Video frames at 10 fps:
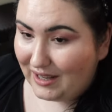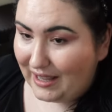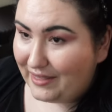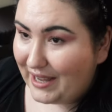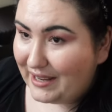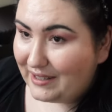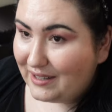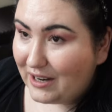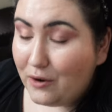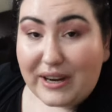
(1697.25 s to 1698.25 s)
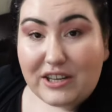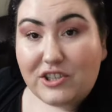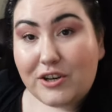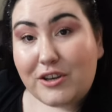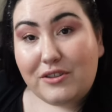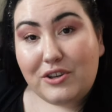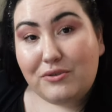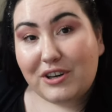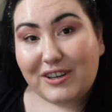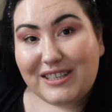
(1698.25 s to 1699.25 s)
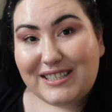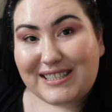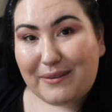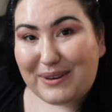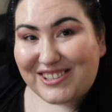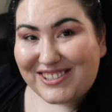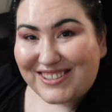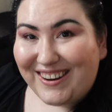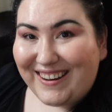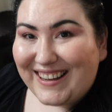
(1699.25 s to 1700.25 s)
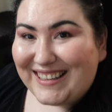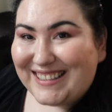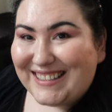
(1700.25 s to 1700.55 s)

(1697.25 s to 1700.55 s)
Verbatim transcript: And then, oh, I can show you the new curtains that we just got.